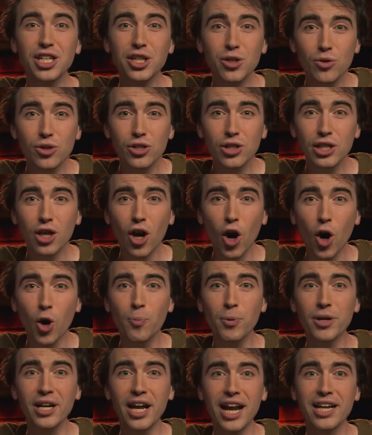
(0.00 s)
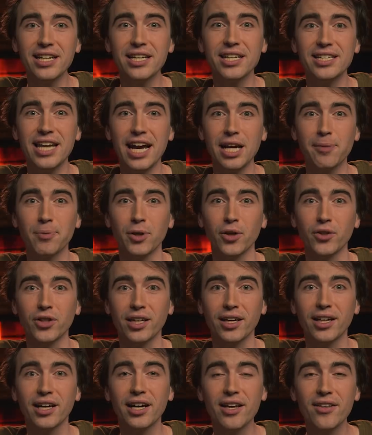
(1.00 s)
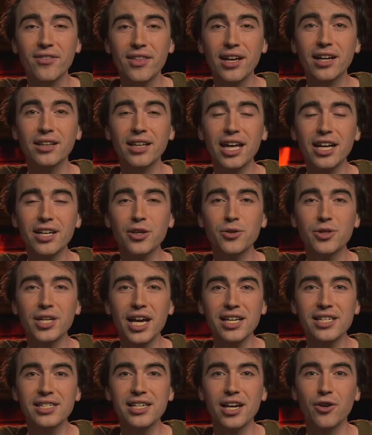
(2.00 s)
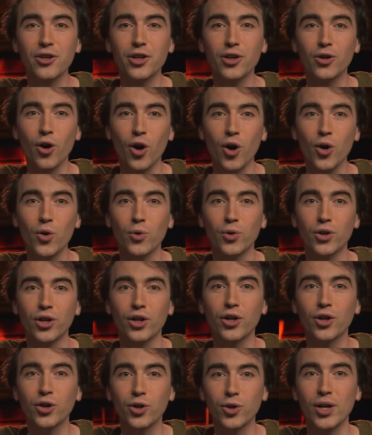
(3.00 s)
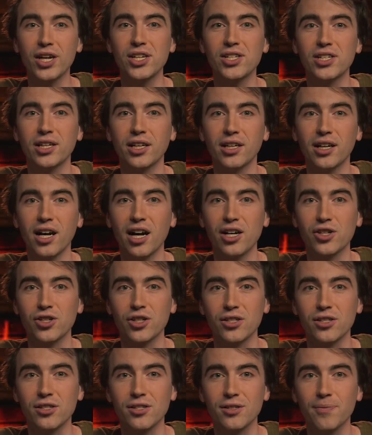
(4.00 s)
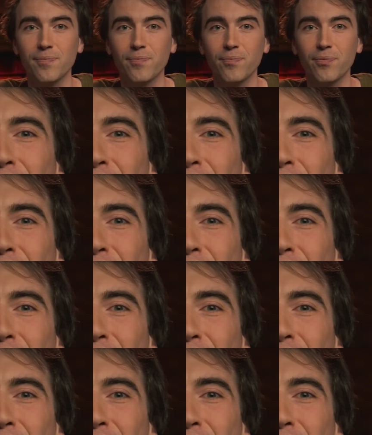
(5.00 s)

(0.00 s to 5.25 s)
hugely open-ended deck building that'll let you test out your own crazy concoctions.